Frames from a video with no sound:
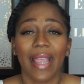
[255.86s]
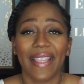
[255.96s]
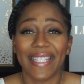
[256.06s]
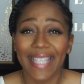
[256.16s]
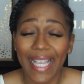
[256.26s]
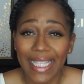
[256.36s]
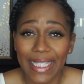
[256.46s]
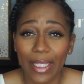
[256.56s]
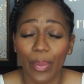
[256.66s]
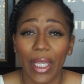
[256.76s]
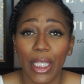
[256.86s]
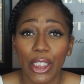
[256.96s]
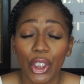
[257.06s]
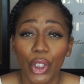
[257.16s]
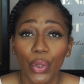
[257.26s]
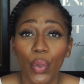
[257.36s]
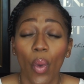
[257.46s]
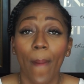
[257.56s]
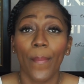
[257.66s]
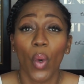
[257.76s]
The second tip is to
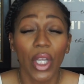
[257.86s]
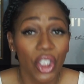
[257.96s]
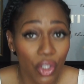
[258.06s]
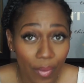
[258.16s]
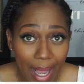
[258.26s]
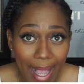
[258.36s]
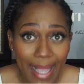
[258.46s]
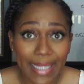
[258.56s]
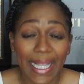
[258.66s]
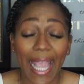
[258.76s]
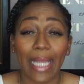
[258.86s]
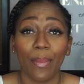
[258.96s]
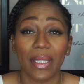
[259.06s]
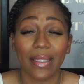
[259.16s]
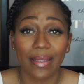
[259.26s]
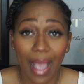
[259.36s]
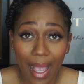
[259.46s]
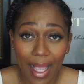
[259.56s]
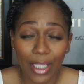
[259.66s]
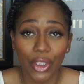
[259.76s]
moisturize and
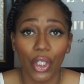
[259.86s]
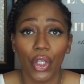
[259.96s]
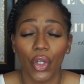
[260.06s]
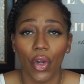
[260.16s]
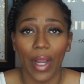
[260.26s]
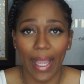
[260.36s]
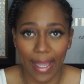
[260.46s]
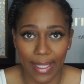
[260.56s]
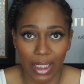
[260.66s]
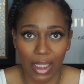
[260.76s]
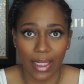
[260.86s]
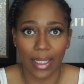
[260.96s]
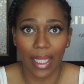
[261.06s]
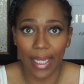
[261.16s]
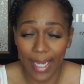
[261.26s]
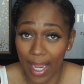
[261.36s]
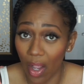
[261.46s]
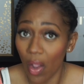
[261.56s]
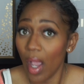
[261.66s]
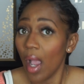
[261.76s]
massage your edges.
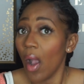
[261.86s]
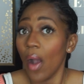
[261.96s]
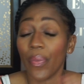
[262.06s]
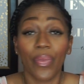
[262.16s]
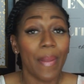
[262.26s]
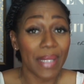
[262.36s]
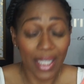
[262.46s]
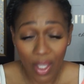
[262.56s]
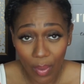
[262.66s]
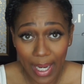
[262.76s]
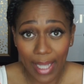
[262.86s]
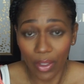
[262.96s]
Now, let me tell you what I